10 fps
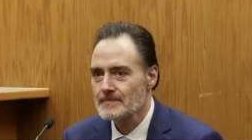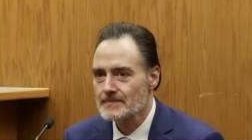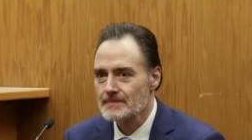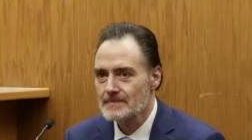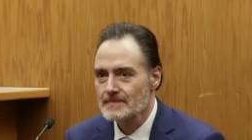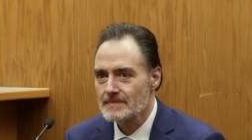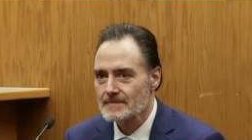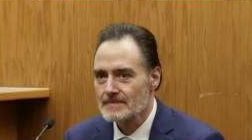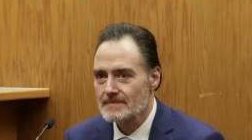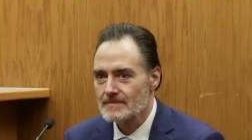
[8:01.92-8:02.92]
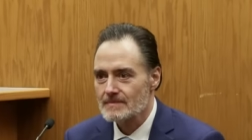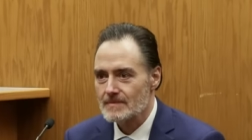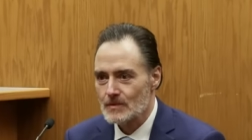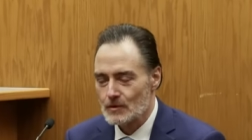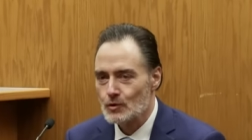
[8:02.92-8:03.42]
hernia surgery?
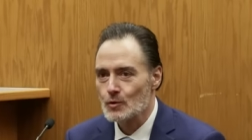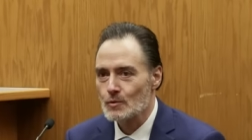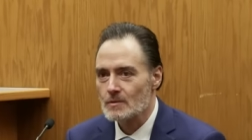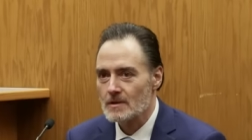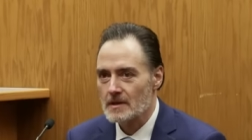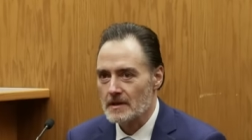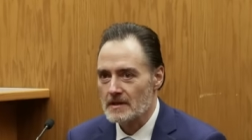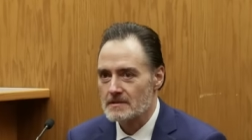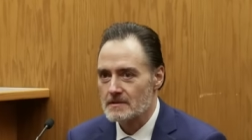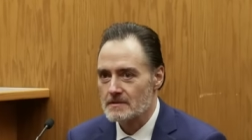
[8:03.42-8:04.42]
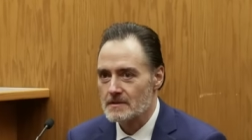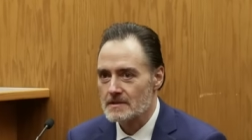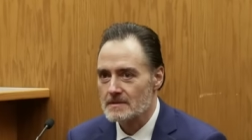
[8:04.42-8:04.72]
Two hernia surgeries.